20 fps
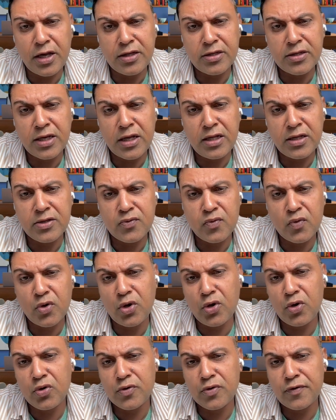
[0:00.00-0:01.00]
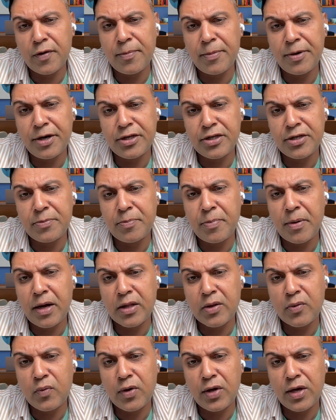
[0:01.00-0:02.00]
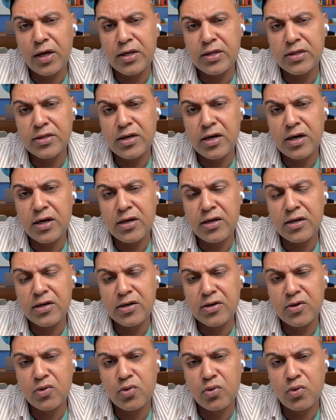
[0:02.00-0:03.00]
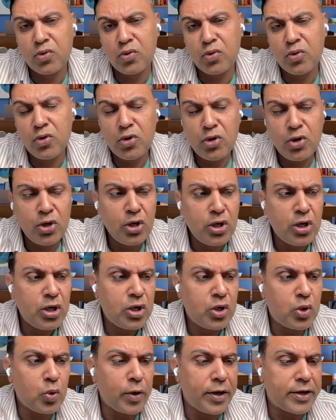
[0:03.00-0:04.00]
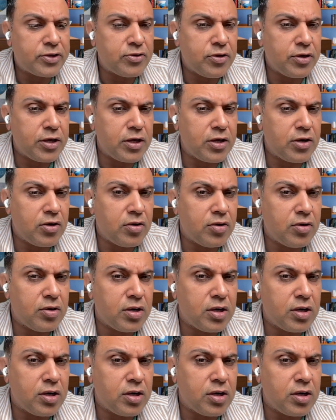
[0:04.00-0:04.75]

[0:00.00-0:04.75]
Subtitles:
again, cells would use fermentation pathways, right, to actually